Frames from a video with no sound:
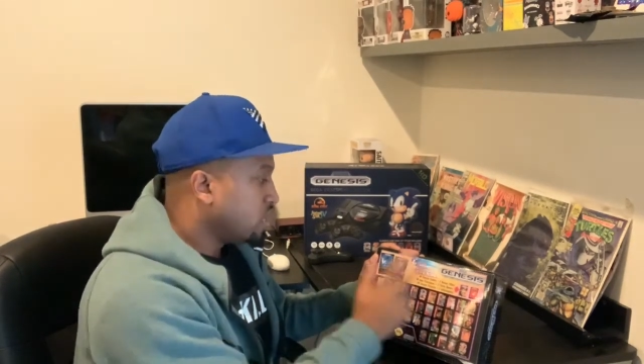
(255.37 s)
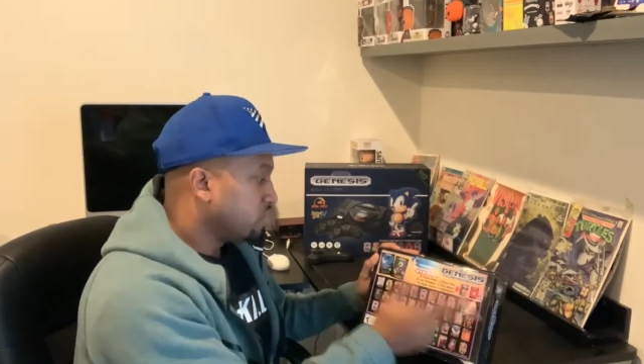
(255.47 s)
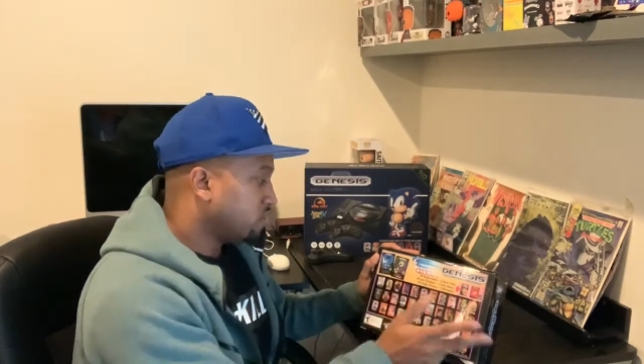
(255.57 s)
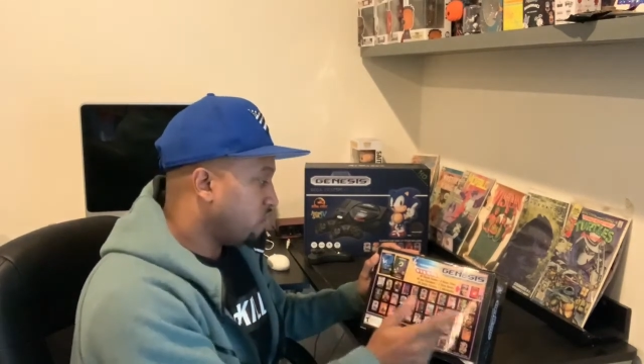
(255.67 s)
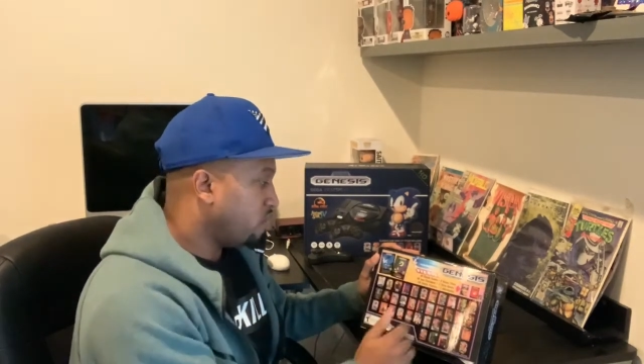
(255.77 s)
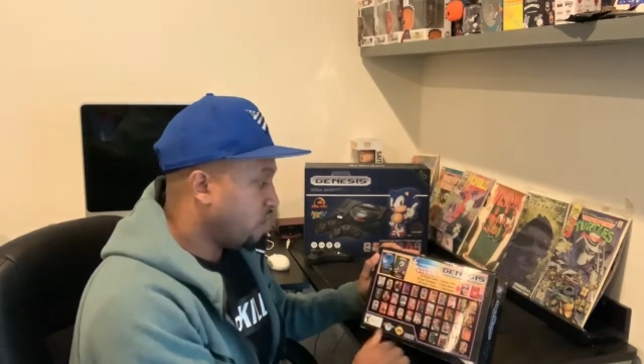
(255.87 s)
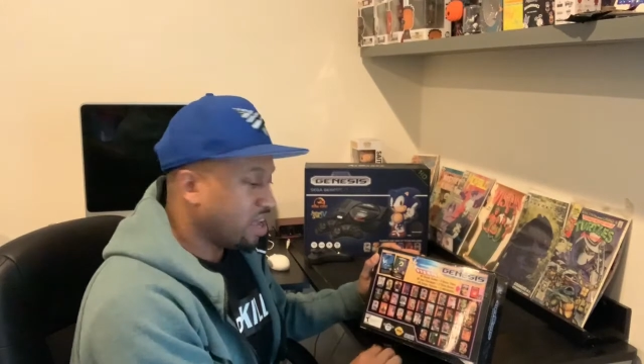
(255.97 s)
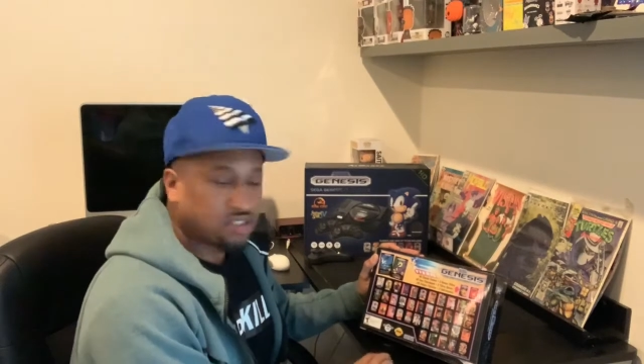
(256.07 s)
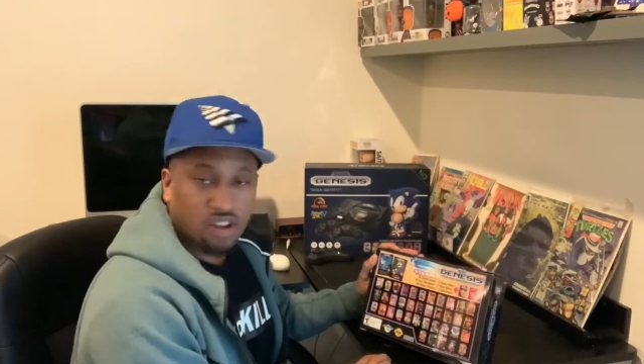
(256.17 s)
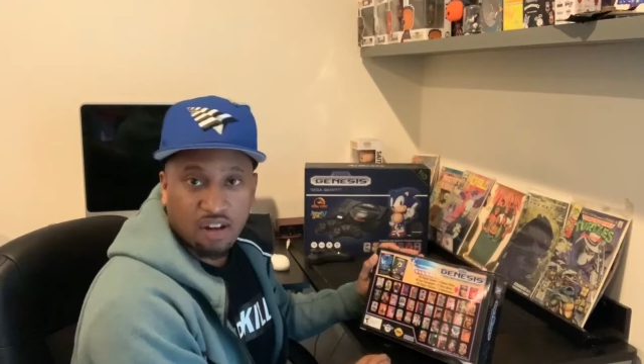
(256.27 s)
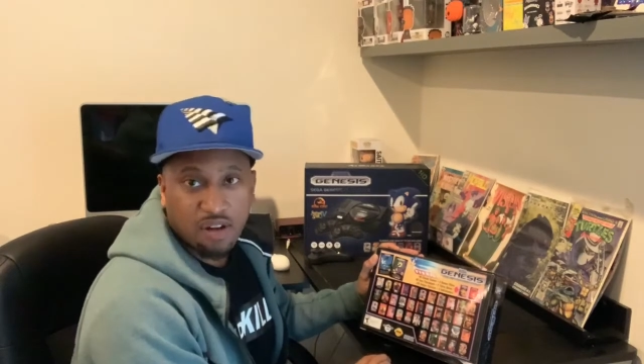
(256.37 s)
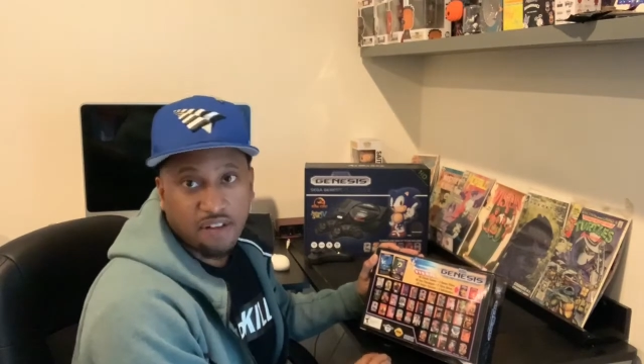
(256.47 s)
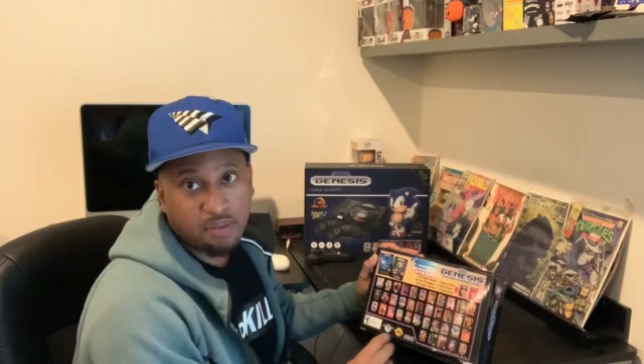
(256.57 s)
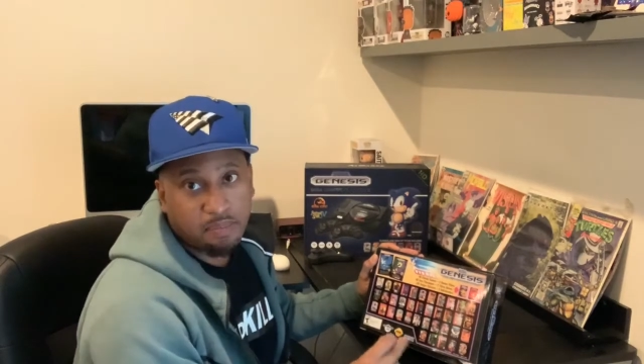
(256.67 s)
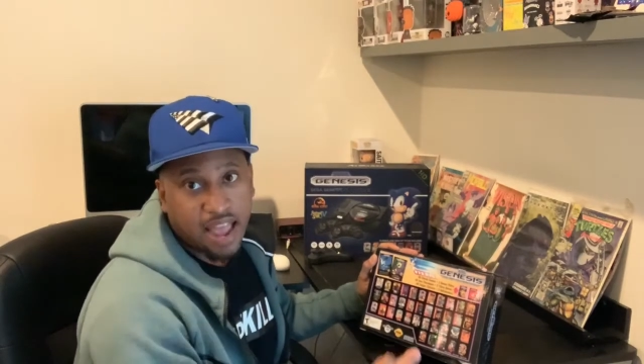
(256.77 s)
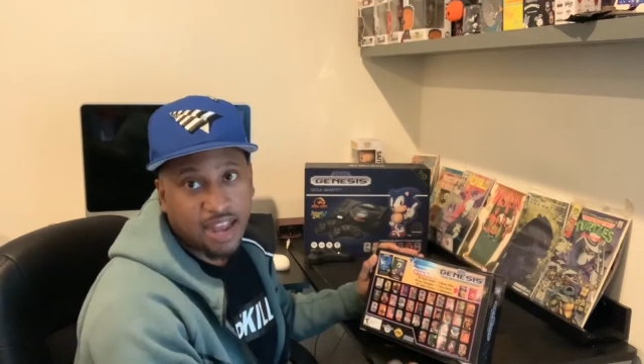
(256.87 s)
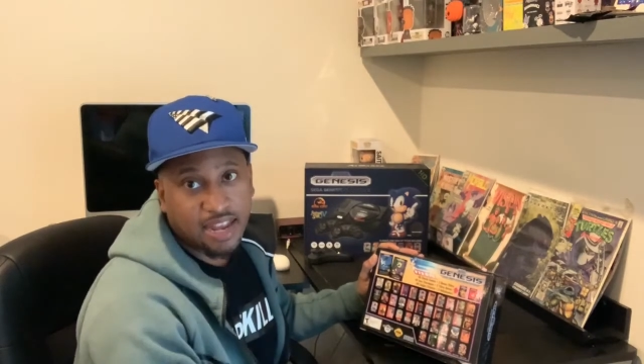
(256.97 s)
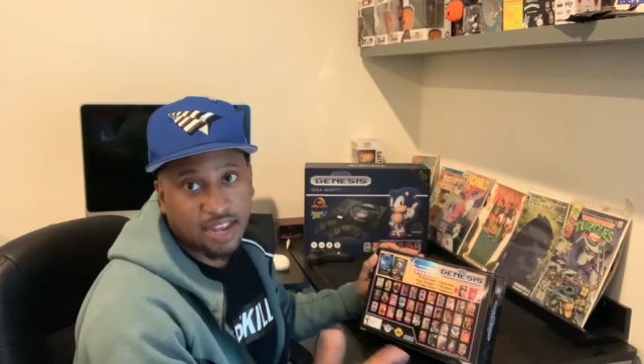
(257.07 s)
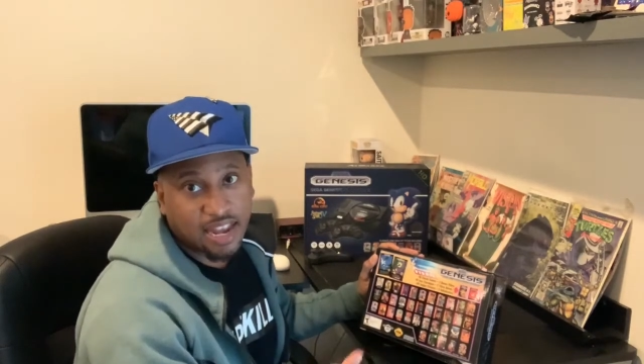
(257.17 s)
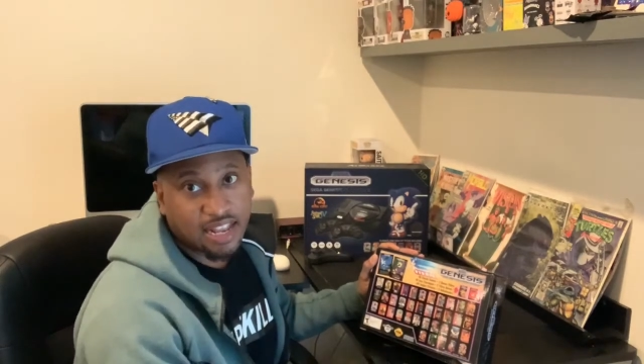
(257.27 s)
So I saw that right off the
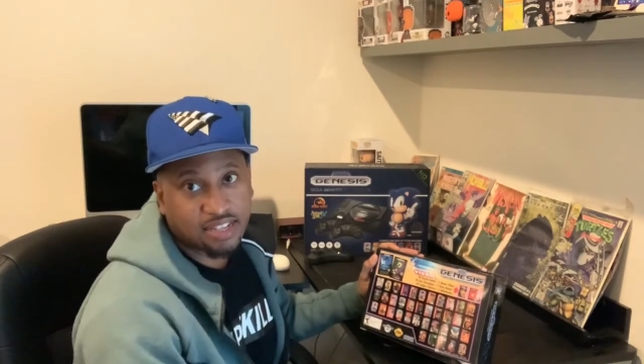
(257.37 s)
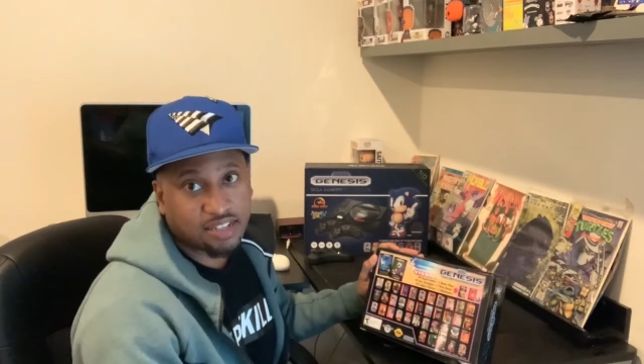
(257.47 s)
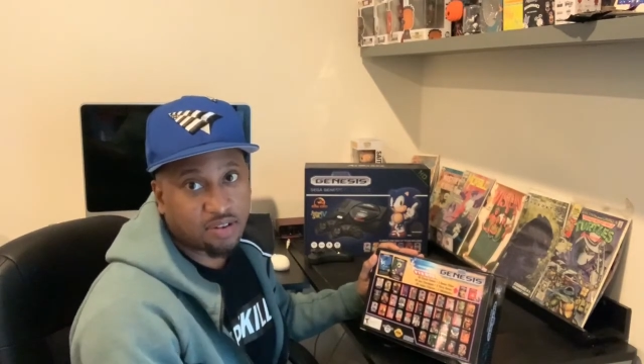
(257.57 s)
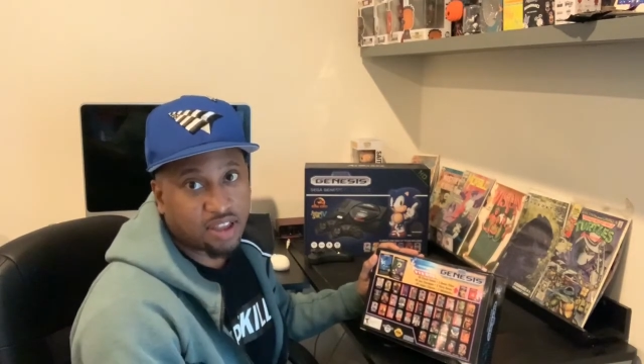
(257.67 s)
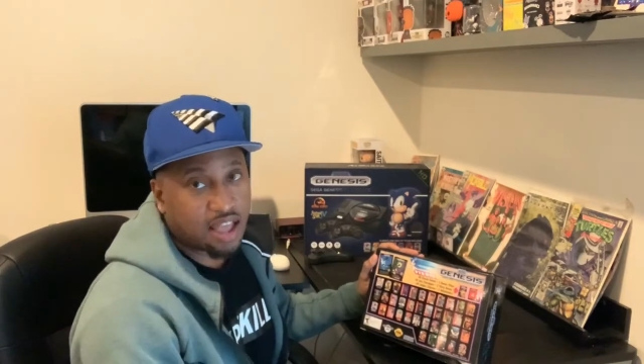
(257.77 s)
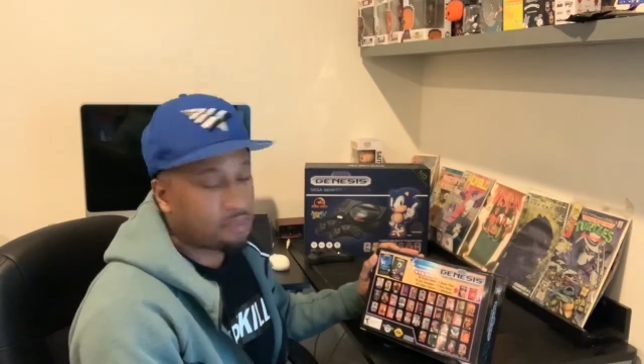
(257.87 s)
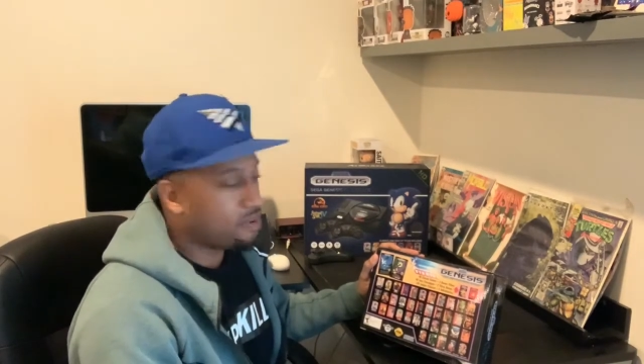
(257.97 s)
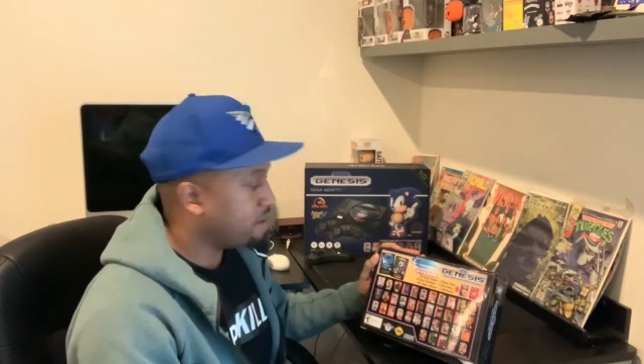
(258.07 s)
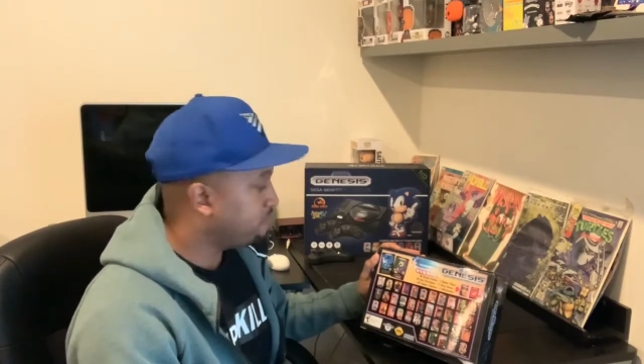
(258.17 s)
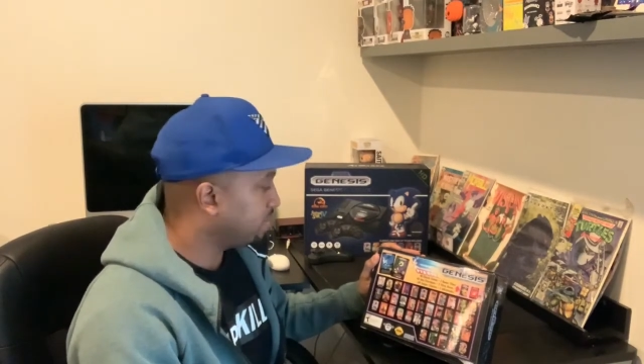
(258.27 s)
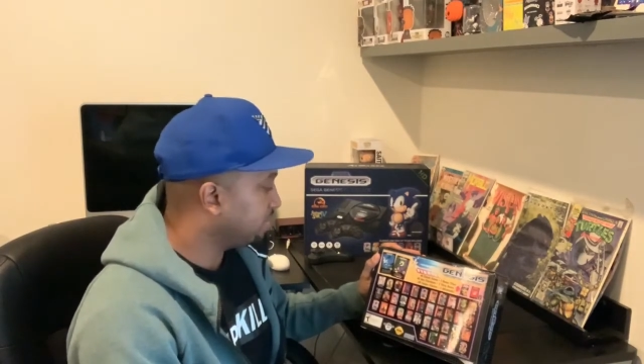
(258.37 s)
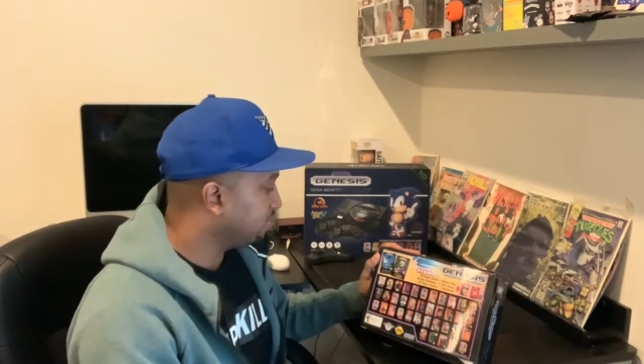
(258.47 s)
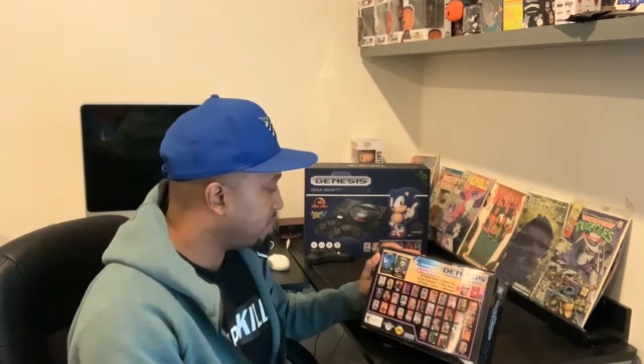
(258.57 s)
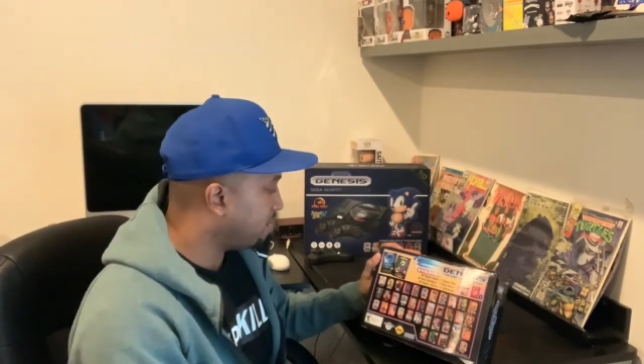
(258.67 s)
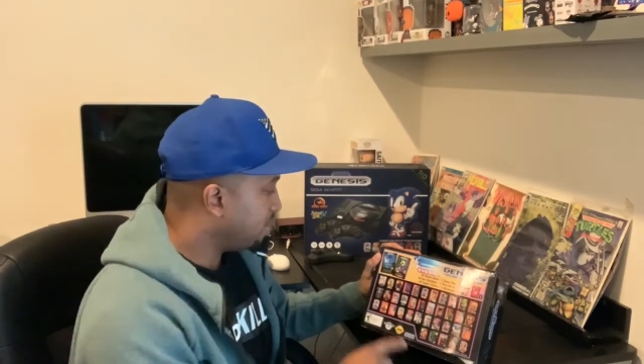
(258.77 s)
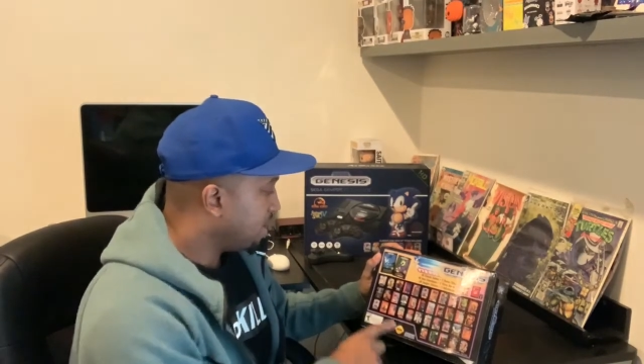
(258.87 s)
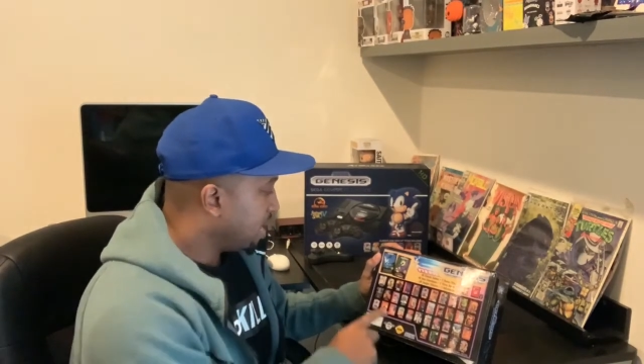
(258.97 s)
back, and I said, okay, I'll probably pick this up.